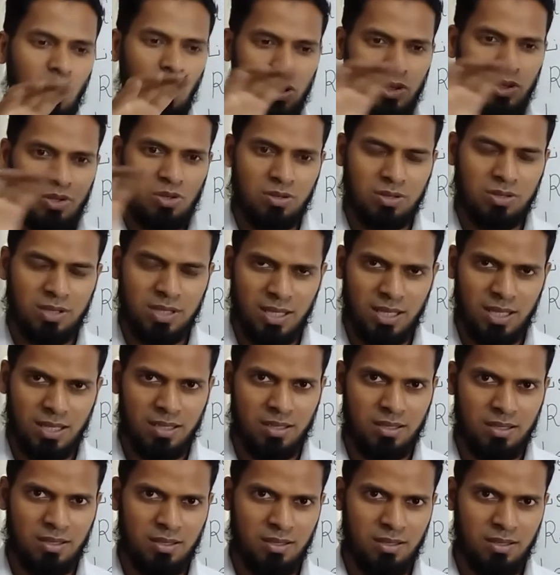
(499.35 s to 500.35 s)
also
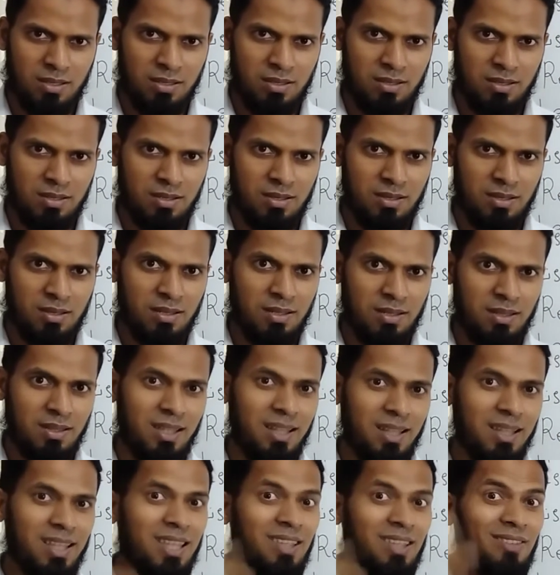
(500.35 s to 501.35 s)
see.
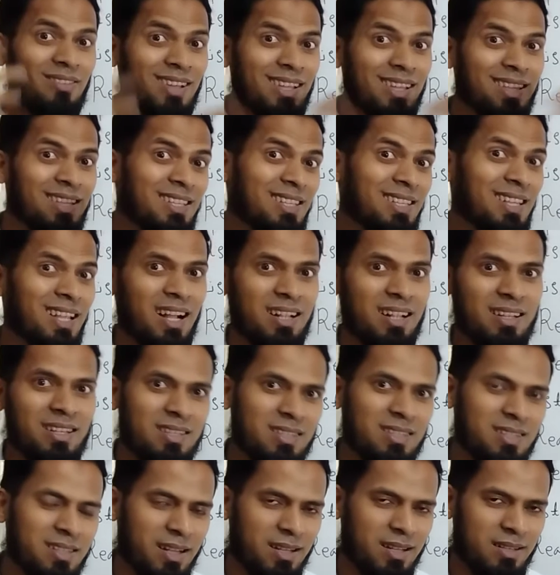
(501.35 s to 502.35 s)
Then you can easily
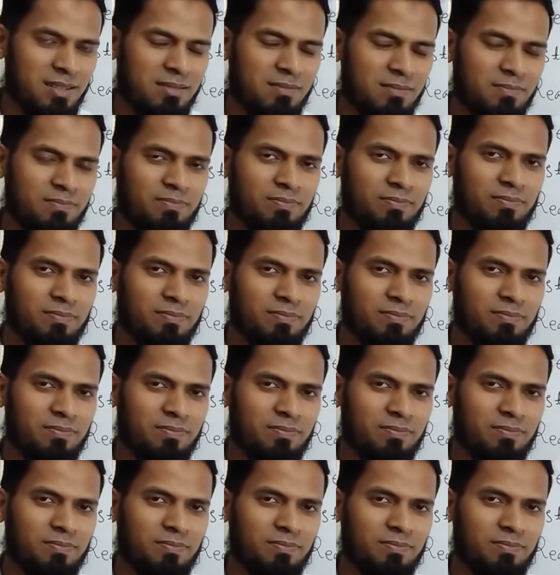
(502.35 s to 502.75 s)
understand.